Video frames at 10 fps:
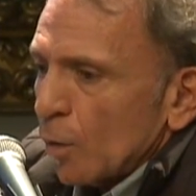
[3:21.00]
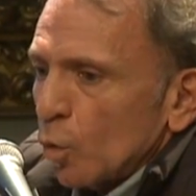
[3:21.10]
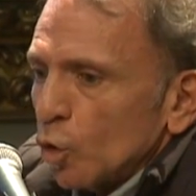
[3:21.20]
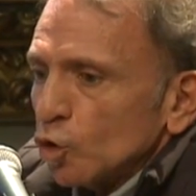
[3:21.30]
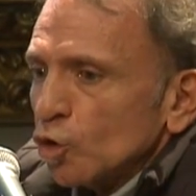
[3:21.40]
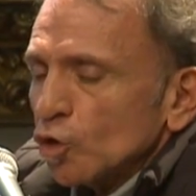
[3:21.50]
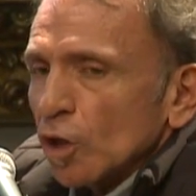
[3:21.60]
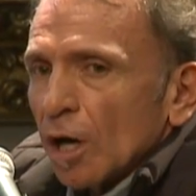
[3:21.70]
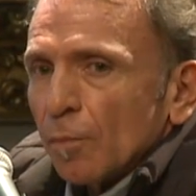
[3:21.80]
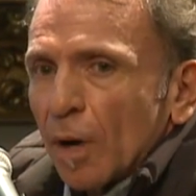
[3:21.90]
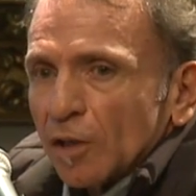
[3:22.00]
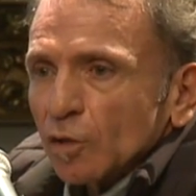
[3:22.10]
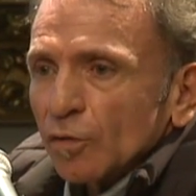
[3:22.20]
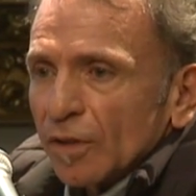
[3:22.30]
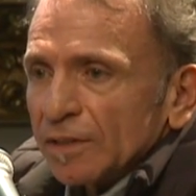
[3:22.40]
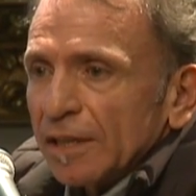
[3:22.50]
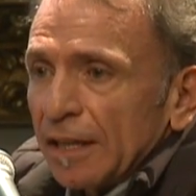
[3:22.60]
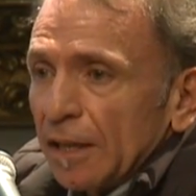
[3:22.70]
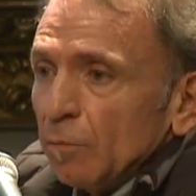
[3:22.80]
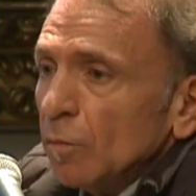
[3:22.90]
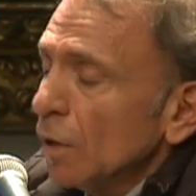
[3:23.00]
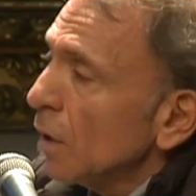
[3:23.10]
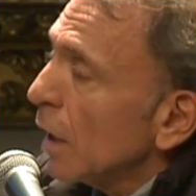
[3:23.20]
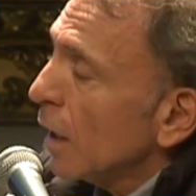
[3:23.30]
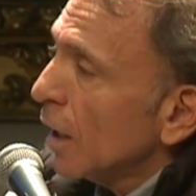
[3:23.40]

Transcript: was part of the team,